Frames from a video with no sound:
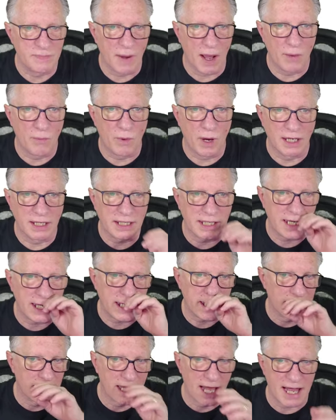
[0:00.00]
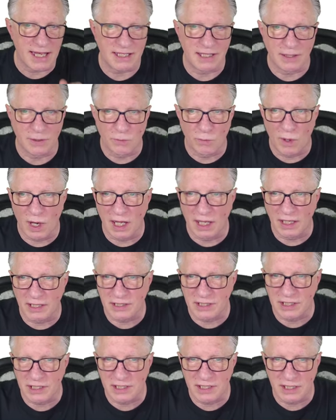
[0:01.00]
my One Key Classic wallet.
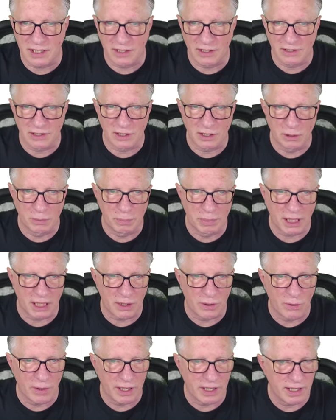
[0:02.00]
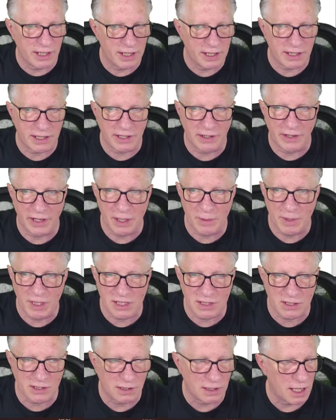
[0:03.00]
As you can see, there's a little Bitcoin and Ethereum and
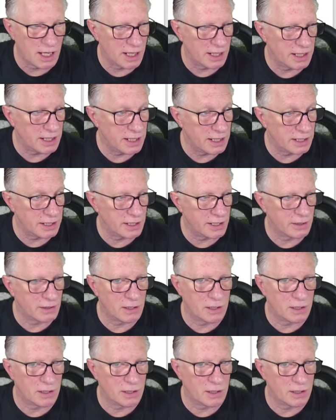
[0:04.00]
Solana in here